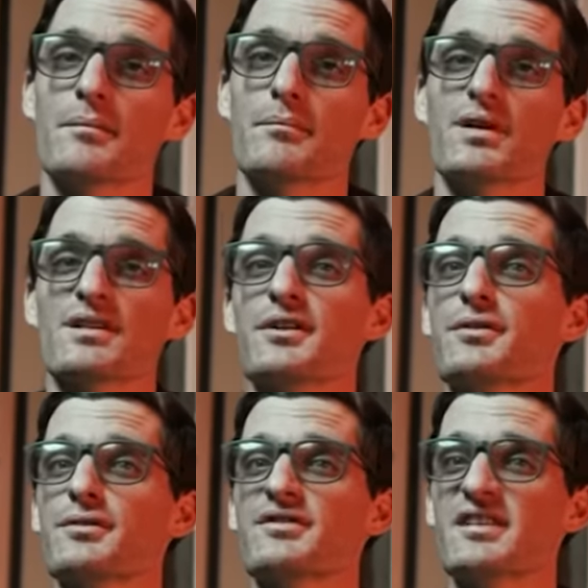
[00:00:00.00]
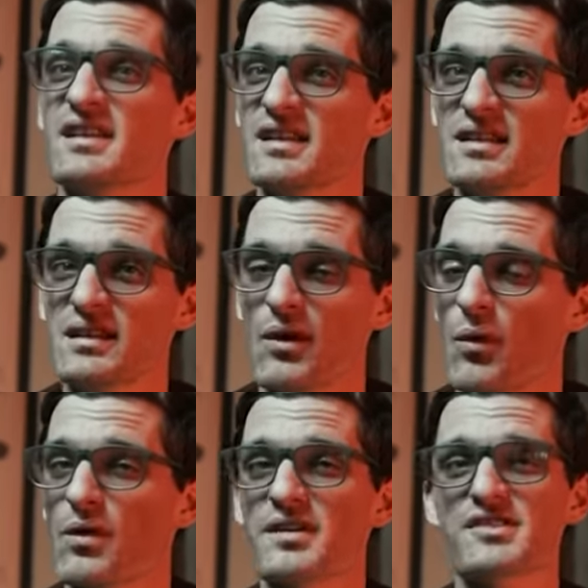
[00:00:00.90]
But little did he
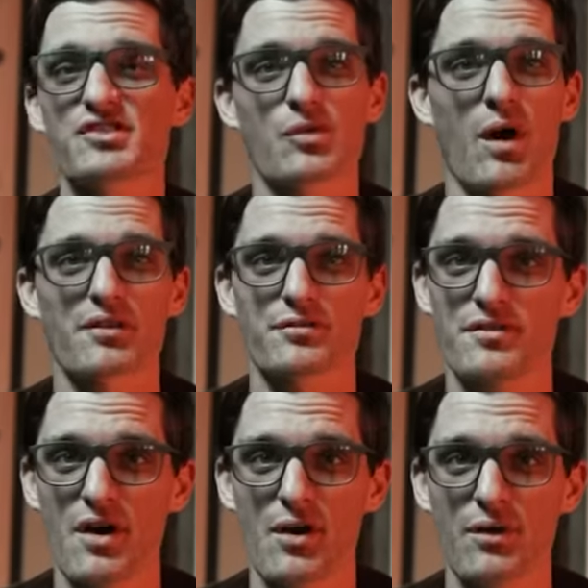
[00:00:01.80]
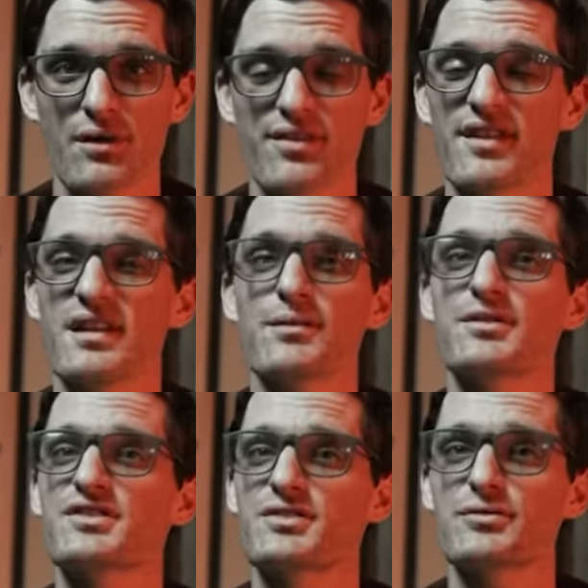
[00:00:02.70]
or his squadron know that he
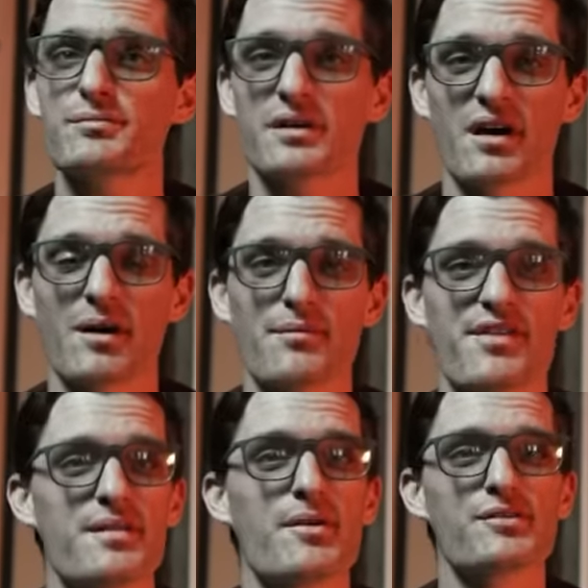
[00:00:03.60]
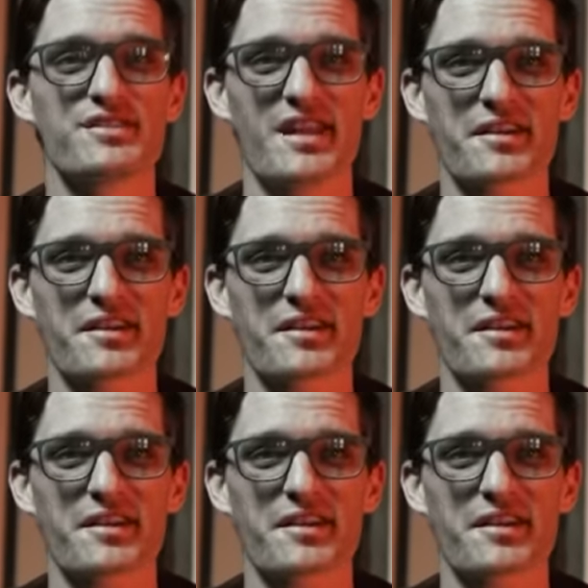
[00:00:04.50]
would soon become the most